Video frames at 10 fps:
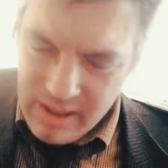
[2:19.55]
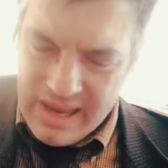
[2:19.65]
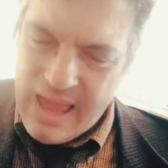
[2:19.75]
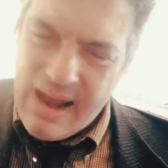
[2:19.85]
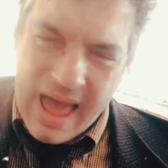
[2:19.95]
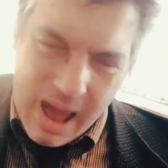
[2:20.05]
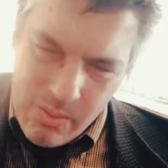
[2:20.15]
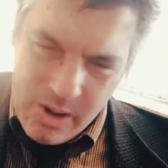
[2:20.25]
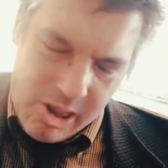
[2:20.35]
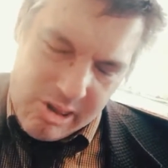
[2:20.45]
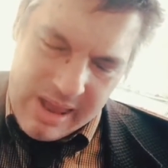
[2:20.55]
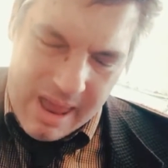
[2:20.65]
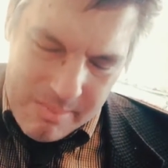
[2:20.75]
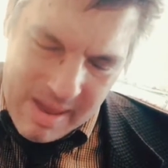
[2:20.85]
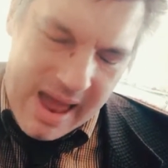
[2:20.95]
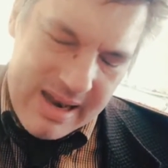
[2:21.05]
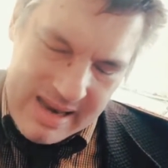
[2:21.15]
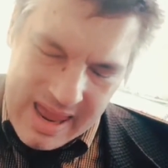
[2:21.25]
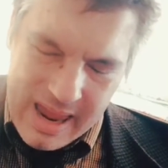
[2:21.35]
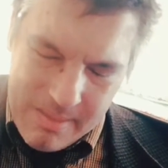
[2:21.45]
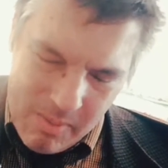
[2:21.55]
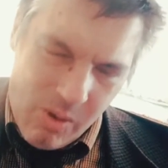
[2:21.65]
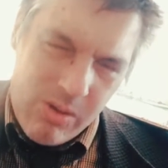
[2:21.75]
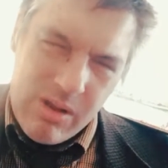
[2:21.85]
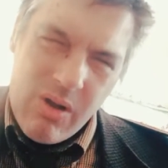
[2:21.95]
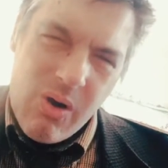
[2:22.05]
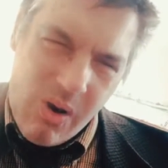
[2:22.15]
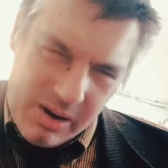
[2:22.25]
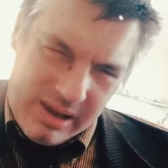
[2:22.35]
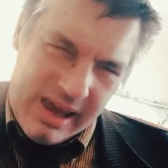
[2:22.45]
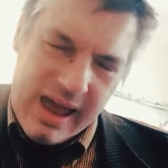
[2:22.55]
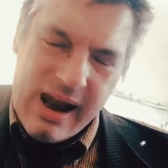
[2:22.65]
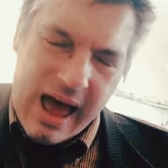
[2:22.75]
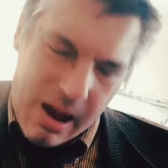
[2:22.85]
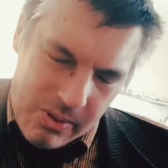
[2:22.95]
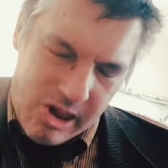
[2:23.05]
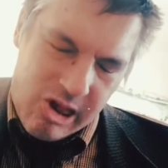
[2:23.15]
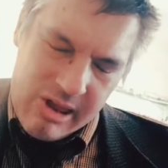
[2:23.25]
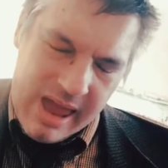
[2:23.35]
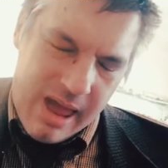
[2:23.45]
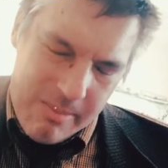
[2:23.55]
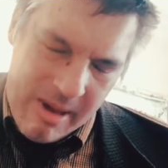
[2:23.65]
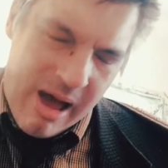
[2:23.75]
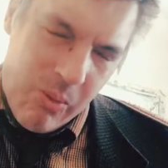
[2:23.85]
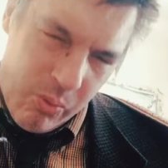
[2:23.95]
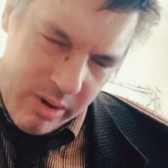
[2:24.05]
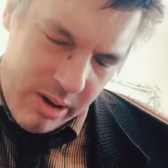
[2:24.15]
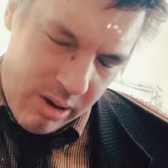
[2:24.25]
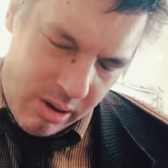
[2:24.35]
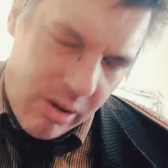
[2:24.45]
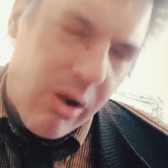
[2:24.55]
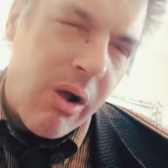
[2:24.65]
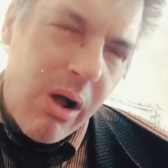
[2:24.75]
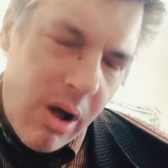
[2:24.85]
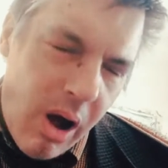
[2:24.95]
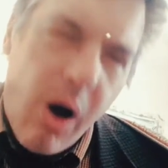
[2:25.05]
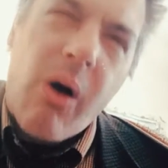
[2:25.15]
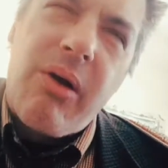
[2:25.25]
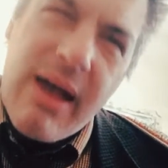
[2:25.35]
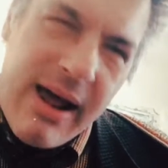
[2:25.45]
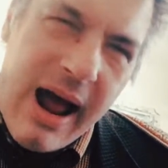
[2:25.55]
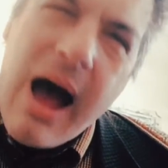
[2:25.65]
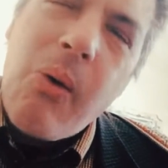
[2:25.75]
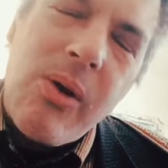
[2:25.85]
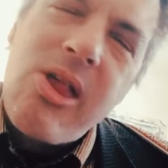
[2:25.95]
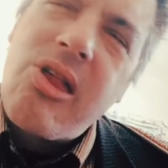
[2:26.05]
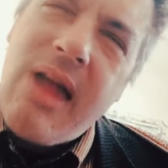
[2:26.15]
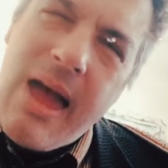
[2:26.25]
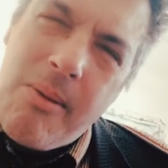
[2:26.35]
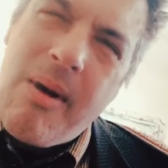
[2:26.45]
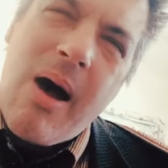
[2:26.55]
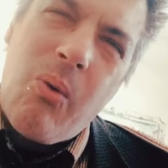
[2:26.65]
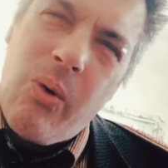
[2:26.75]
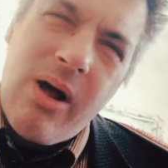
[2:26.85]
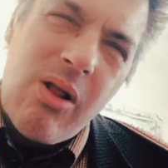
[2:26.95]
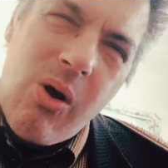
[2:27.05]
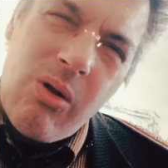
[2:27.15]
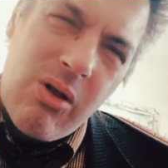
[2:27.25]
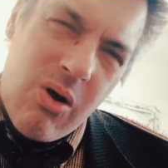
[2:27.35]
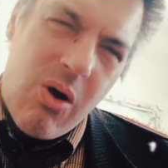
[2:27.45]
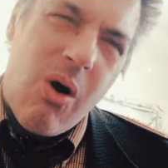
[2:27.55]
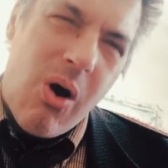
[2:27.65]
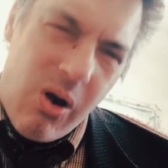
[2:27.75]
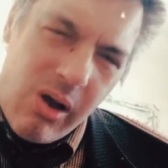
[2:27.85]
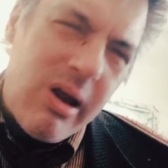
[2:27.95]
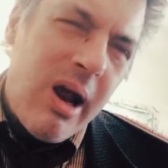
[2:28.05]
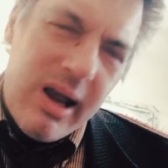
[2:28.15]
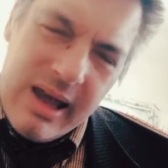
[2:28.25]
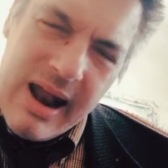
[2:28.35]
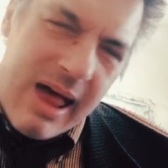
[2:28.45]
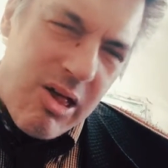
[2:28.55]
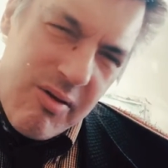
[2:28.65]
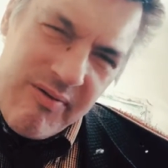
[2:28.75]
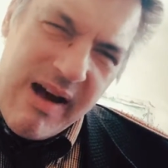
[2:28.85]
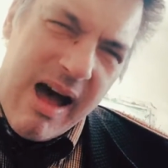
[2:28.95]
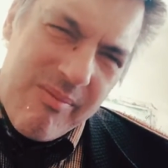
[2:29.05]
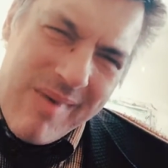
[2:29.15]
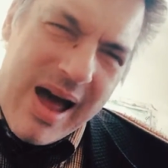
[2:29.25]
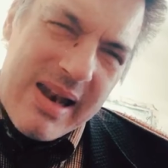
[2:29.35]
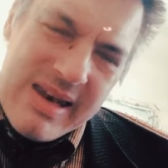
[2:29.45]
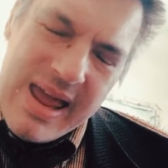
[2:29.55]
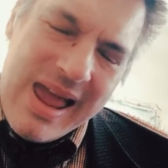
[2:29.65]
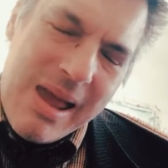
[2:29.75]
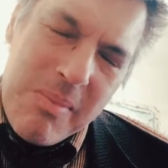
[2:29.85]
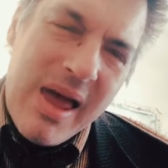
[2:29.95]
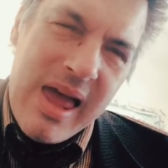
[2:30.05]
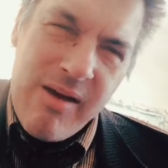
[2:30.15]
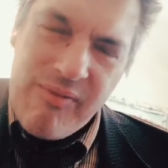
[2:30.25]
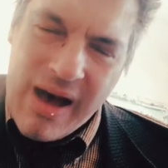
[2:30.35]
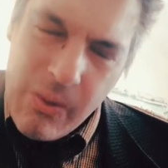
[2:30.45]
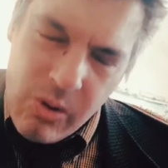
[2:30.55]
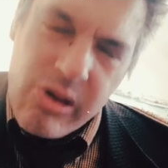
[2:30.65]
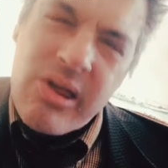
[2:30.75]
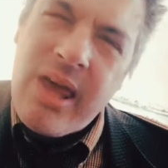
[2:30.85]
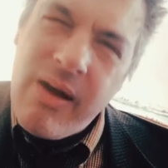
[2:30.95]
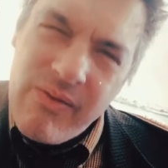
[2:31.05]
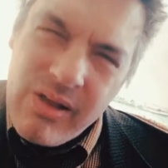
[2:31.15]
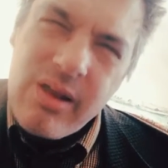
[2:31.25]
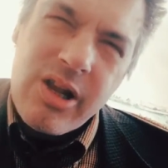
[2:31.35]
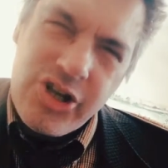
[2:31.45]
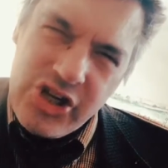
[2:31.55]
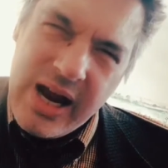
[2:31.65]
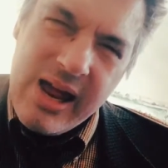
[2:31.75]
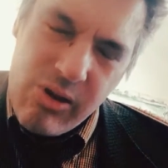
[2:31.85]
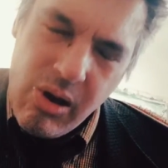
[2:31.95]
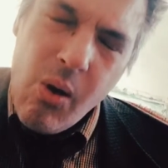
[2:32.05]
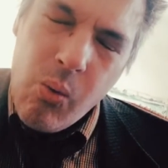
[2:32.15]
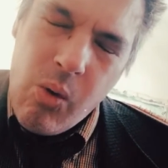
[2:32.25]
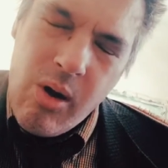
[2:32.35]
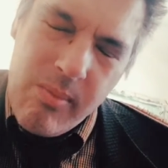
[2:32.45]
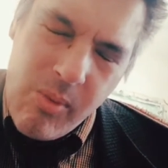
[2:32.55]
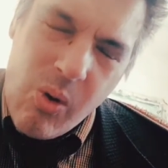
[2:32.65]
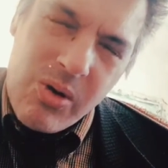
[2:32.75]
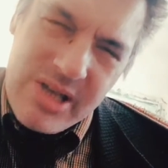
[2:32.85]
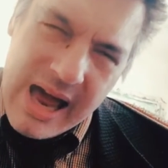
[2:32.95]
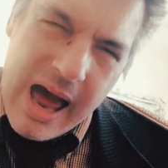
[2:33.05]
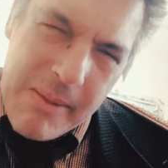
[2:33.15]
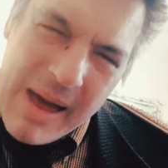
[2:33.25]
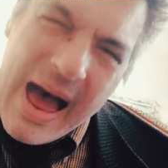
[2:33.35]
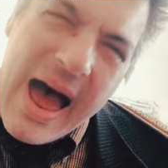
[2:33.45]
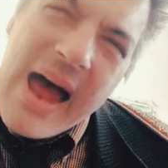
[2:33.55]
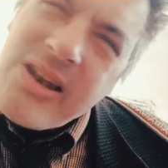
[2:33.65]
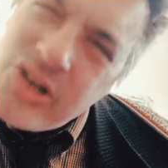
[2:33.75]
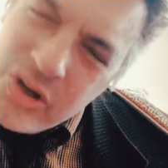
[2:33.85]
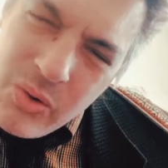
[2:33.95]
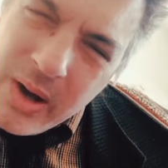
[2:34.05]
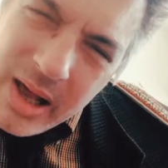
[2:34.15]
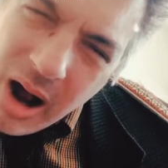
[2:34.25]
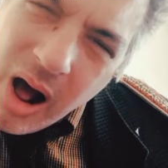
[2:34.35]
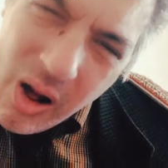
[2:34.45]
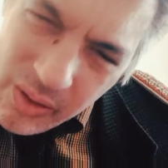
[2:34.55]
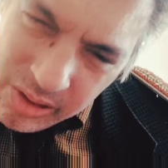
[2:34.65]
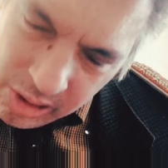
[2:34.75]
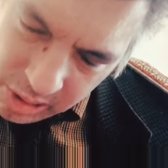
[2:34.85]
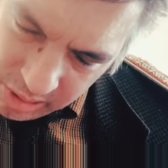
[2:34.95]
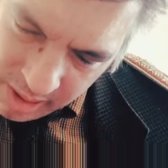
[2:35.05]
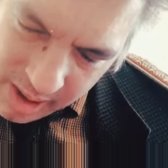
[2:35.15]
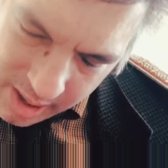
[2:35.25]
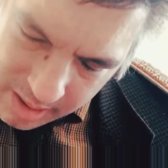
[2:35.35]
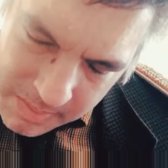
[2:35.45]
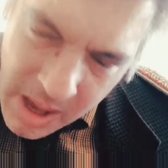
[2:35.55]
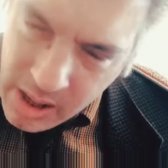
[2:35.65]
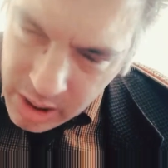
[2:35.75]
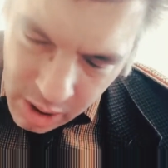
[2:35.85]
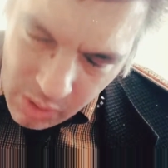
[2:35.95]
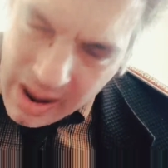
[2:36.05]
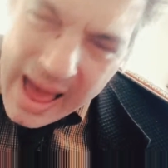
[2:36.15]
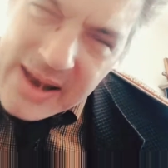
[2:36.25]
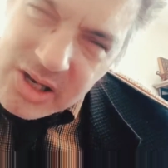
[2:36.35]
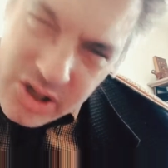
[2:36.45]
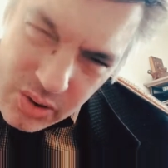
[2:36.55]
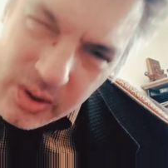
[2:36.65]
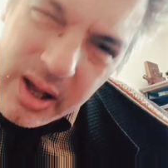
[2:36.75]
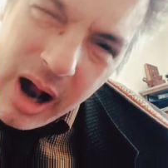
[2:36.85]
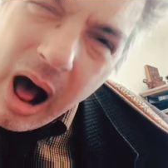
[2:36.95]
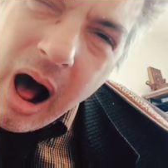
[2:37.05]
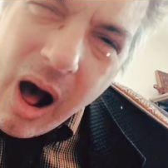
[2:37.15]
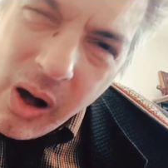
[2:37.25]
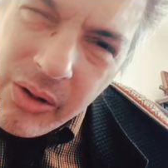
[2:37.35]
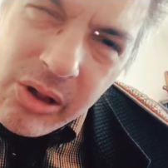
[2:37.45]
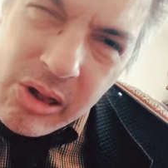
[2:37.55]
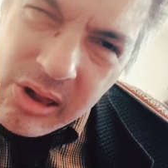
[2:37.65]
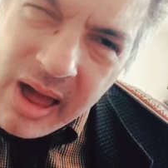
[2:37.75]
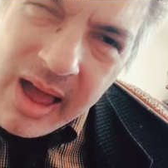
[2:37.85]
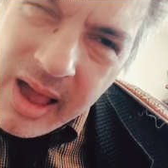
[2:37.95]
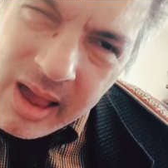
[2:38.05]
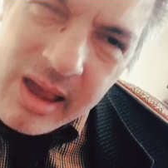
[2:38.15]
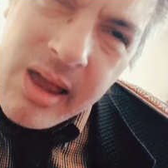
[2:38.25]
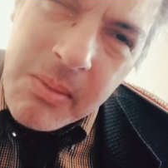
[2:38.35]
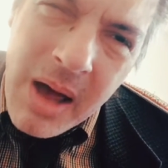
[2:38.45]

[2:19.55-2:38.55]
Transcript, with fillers: Can I withstand my name, oh Lord? Can I withstand my will? Oh, can I withstand my will, oh Lord? Can I survive my name if I was given the chance one more time? I'd do it all the same. You know, I'd do it all the same.